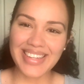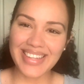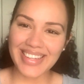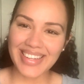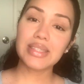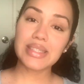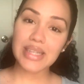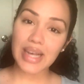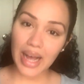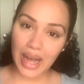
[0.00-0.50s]

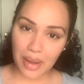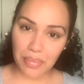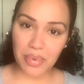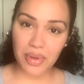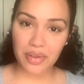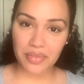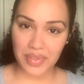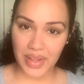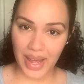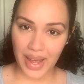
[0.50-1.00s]
top
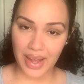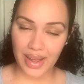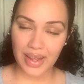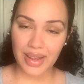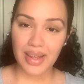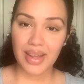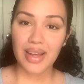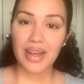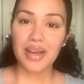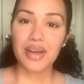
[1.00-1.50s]
of that,
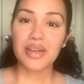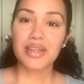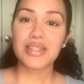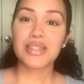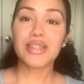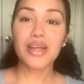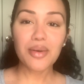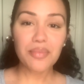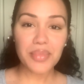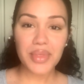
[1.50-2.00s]

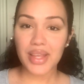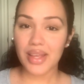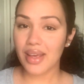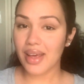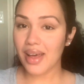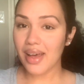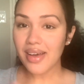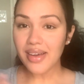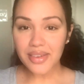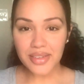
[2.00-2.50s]
something
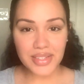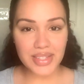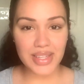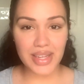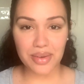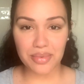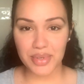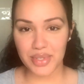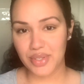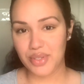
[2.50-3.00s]
else
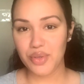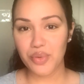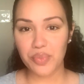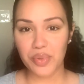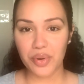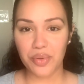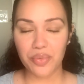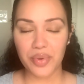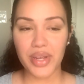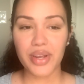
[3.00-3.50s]
that was
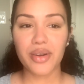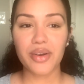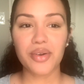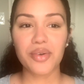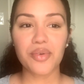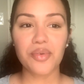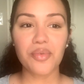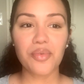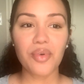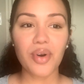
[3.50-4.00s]
super
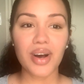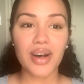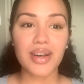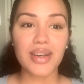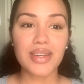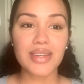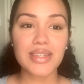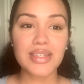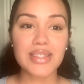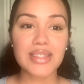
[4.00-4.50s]
weird
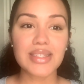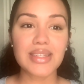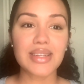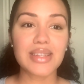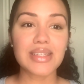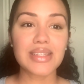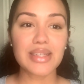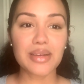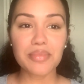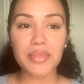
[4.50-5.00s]
was
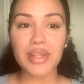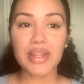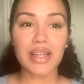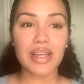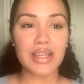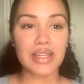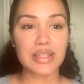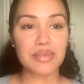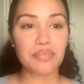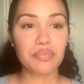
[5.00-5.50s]
something
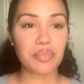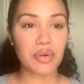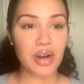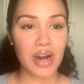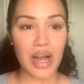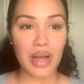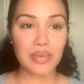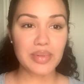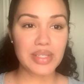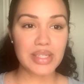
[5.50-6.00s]
that is
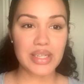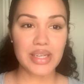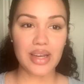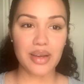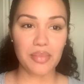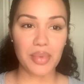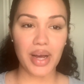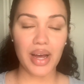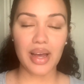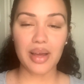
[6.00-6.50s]
perhaps
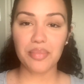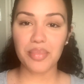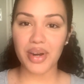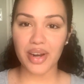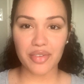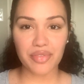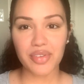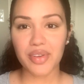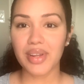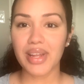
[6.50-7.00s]
TMI, but I
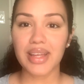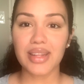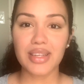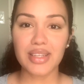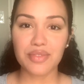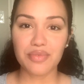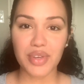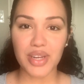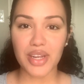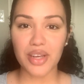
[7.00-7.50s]
feel like this
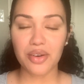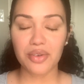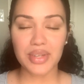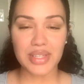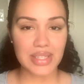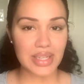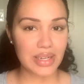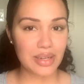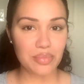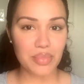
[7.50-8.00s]
video is
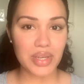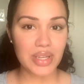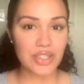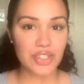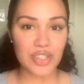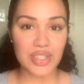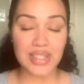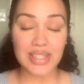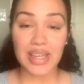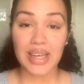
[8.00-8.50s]
going to be
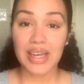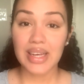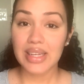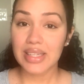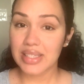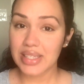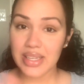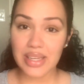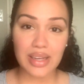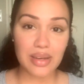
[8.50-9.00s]
just
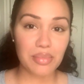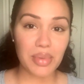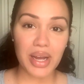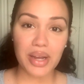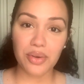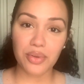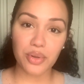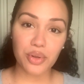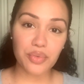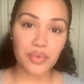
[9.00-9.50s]
TMI
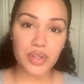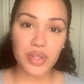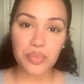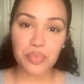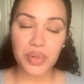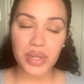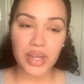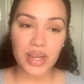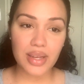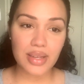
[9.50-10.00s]
all over the
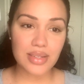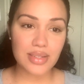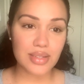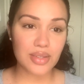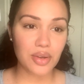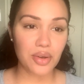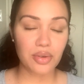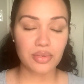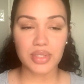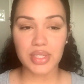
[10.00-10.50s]
place.
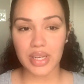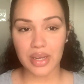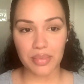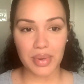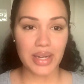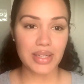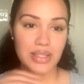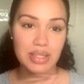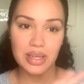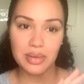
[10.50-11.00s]
So
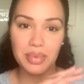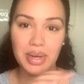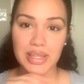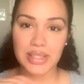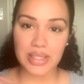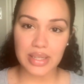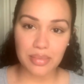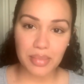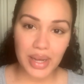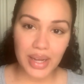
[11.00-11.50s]
TMI, TMI,
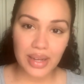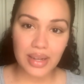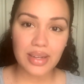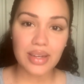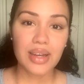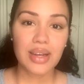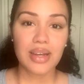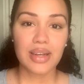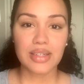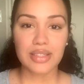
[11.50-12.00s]
TMI.
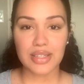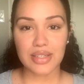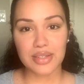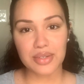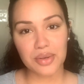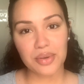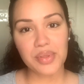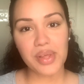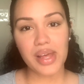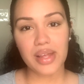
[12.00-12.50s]
Just
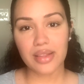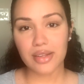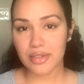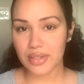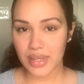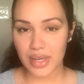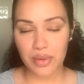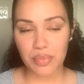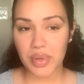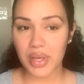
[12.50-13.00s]
know that there's
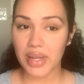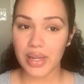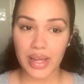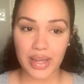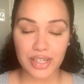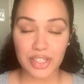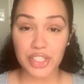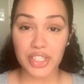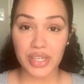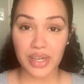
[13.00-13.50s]
going to be a lot
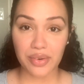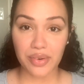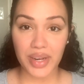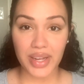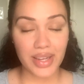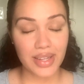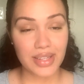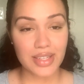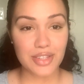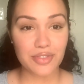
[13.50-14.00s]
of
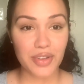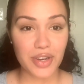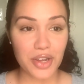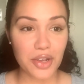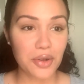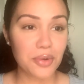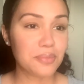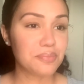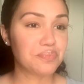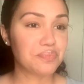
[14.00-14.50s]
sharing in this video.